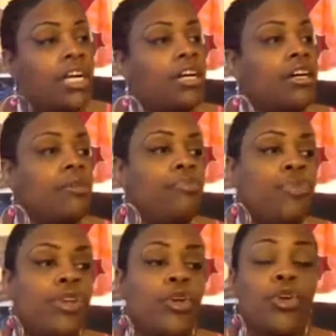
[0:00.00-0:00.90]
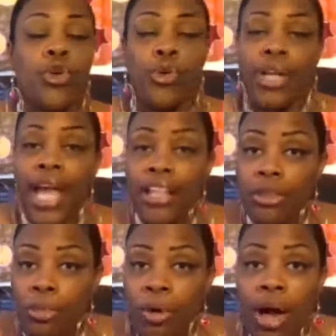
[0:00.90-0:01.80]
um, you know,
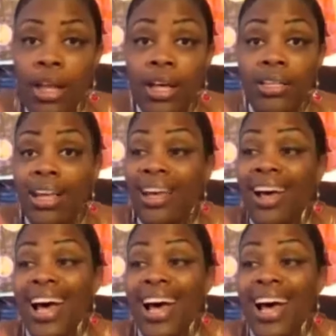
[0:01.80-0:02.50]
create the product.